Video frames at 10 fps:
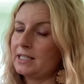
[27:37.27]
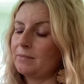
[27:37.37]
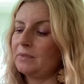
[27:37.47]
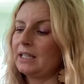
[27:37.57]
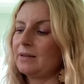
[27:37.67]

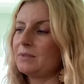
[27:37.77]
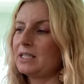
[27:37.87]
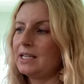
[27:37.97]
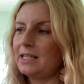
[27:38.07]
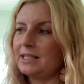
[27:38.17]
Sometimes
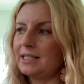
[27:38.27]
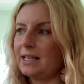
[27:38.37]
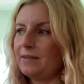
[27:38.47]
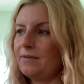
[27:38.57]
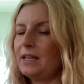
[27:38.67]
they
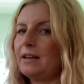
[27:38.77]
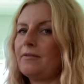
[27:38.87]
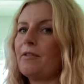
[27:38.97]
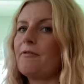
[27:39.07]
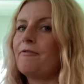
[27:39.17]
say we
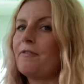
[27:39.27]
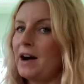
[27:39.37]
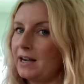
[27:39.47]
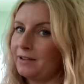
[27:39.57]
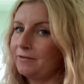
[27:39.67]
have
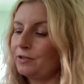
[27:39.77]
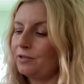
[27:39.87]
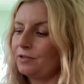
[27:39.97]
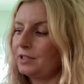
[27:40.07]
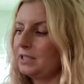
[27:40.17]
5
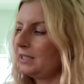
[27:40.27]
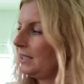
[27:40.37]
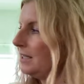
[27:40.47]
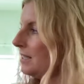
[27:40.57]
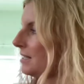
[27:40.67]

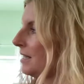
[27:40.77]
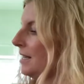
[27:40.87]
continents.